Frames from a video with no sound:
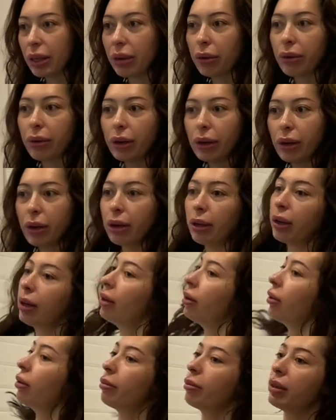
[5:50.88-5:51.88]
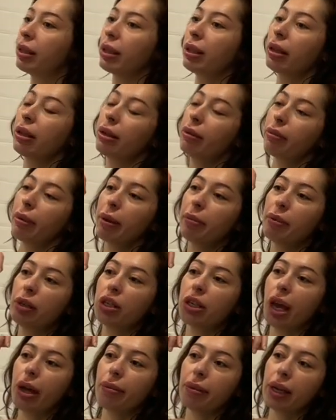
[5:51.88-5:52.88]
deodorant on. I know I'm still in my
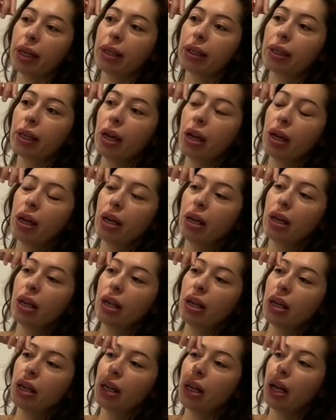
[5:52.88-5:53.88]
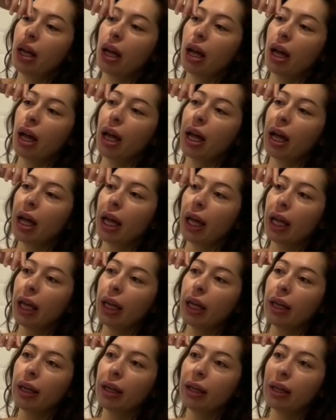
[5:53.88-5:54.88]
pajamas.
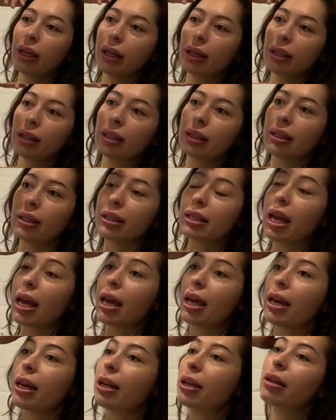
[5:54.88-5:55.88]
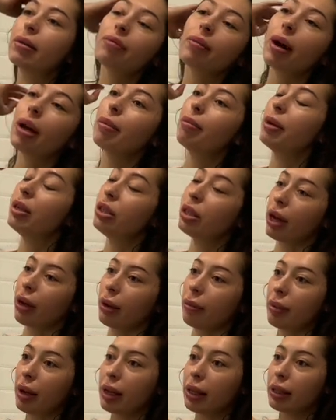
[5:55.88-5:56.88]
I stay in my
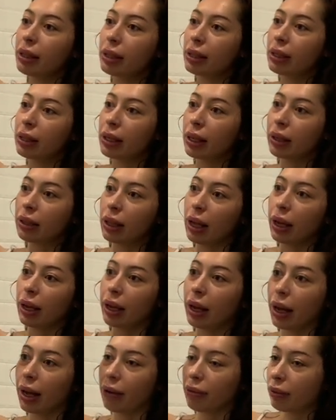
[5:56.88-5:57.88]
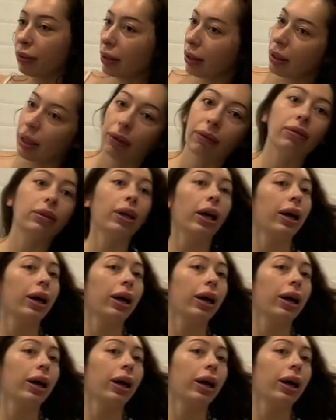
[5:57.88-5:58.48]
pajamas till I have to leave the